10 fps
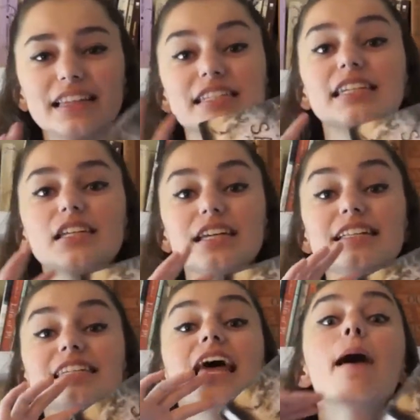this,
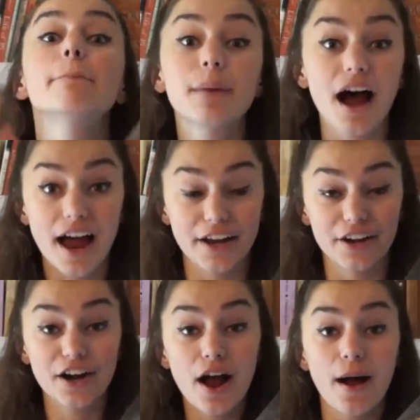it's an
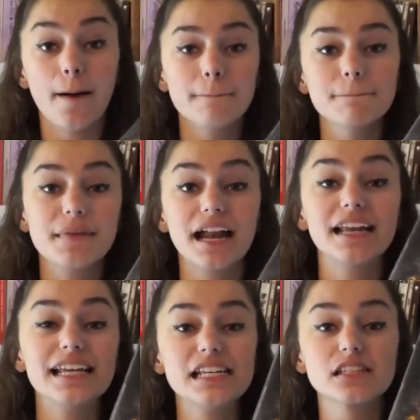empire that
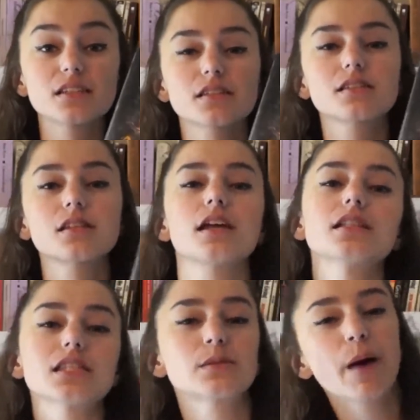is
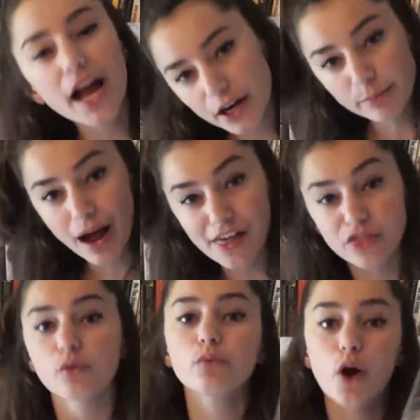inspired by
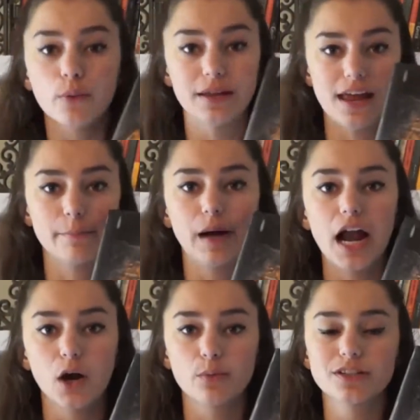the Roman
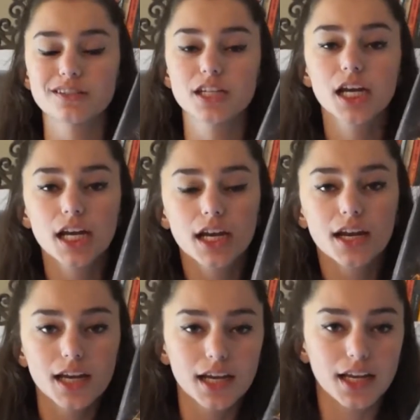Empire, which
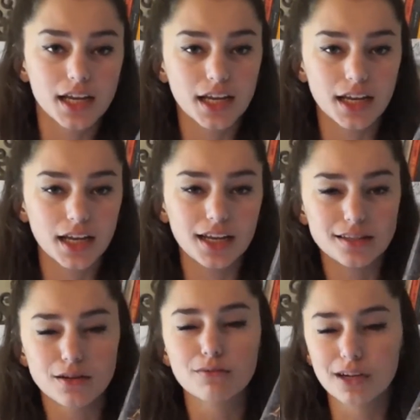is
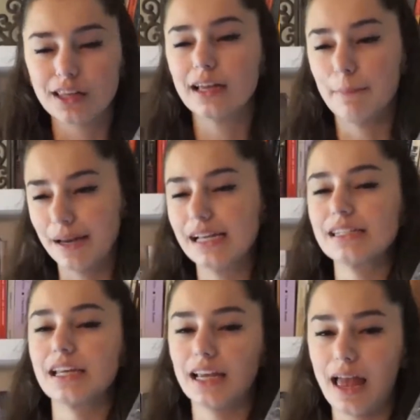a really
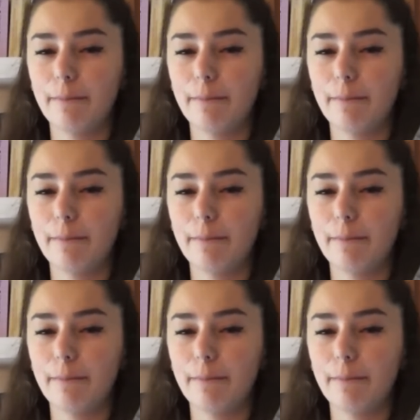amazing,